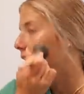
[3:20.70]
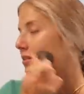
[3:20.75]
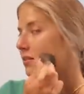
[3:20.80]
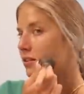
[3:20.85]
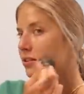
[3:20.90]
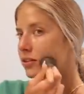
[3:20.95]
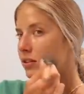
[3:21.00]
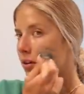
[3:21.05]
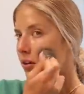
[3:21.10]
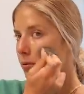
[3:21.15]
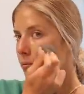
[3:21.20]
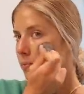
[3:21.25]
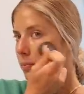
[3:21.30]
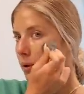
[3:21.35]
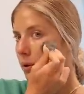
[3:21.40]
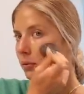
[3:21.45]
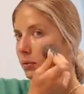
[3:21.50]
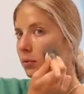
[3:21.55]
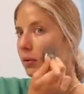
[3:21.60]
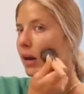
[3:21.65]
because it's
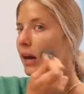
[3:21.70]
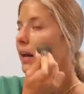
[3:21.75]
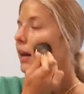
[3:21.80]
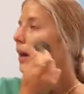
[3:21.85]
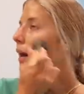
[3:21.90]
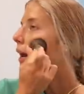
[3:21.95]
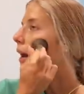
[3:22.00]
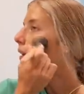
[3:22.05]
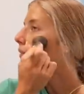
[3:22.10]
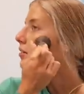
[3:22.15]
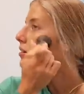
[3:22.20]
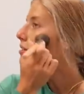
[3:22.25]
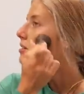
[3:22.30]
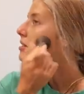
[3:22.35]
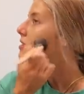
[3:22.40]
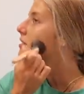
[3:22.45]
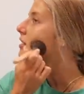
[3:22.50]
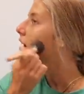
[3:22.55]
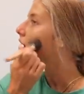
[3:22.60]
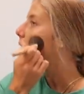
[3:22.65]
been raining ever
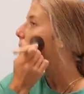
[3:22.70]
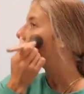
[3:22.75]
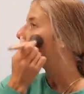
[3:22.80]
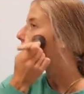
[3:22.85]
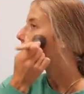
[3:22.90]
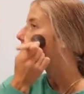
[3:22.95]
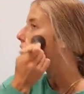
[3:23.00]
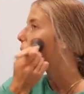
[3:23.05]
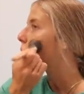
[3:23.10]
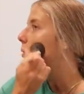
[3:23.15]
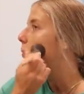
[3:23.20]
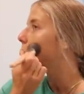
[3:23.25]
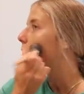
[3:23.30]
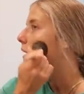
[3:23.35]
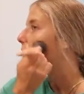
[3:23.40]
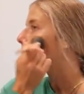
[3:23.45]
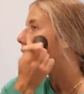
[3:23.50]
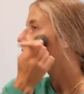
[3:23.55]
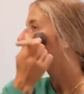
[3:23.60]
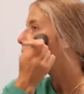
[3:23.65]
since I got back from my
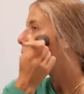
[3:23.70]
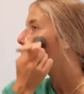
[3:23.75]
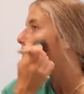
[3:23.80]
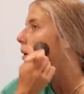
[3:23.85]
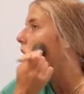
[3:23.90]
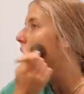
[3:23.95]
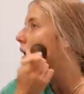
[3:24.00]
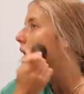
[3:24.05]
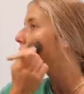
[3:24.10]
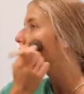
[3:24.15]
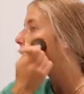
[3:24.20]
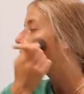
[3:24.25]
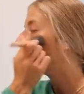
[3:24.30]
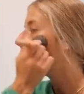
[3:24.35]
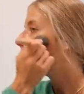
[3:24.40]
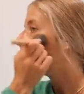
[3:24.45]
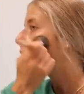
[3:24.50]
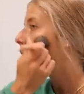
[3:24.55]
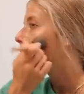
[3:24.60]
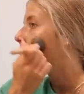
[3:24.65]
workout this morning.
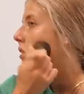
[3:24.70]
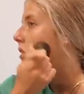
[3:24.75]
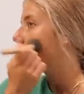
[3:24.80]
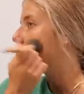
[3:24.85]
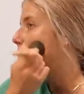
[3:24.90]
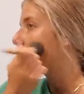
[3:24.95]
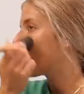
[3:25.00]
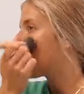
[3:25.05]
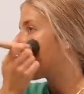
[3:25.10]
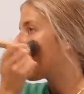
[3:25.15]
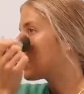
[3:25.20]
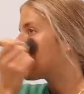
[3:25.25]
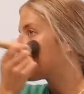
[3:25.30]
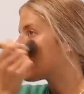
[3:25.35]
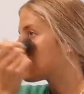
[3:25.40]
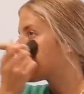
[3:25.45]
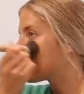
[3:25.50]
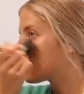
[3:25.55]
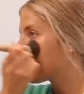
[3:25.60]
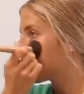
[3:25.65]
So I
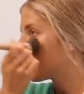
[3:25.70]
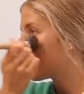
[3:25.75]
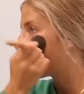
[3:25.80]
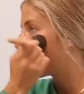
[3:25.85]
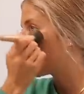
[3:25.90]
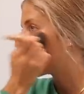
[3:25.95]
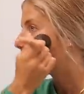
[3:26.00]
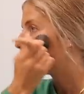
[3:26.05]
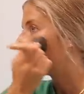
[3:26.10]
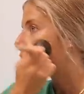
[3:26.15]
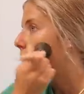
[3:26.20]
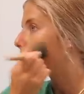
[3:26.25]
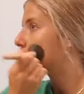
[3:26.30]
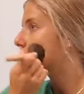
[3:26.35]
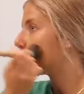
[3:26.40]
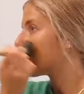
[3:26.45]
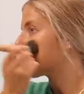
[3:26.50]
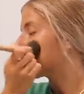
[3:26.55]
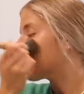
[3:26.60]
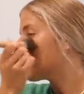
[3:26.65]
just finished up
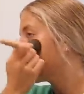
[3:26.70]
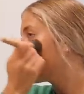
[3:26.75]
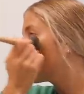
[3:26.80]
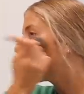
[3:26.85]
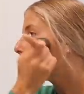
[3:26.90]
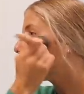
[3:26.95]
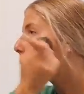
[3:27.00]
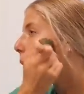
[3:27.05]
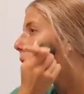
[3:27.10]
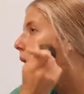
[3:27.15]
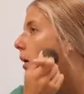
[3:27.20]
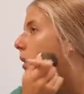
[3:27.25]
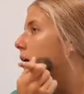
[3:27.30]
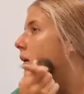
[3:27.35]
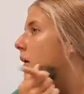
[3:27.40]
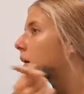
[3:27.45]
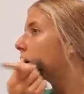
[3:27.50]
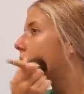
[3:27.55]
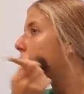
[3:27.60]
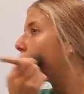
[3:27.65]
some computer
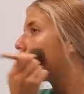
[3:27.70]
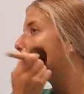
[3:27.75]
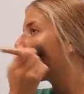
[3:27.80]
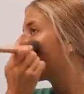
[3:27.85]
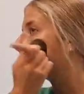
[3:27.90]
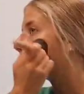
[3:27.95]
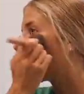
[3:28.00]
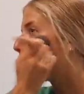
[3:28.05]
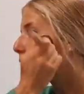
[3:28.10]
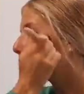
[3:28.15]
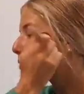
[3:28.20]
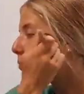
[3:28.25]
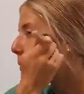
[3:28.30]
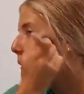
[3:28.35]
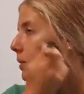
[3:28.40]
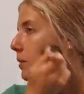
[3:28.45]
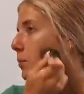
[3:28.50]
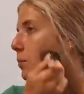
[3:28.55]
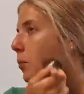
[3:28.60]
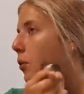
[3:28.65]
work and I kind of
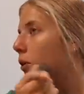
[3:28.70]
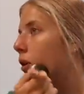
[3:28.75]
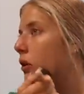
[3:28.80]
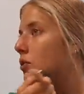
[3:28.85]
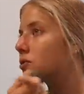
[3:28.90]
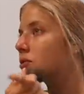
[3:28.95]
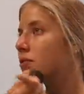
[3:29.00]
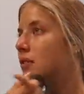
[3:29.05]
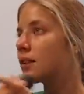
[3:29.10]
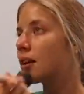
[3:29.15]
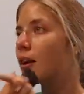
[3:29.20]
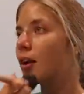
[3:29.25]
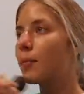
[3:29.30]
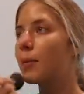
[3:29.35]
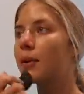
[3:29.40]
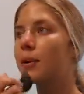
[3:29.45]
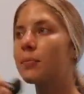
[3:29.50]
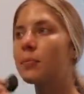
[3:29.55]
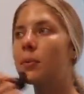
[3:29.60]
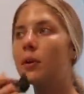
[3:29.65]
spent the morning just sitting on
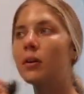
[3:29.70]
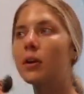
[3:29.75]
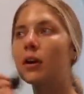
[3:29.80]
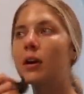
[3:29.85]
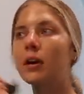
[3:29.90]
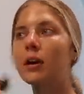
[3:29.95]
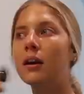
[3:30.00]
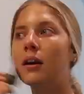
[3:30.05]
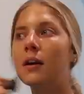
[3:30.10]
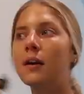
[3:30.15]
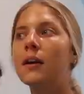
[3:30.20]
my computer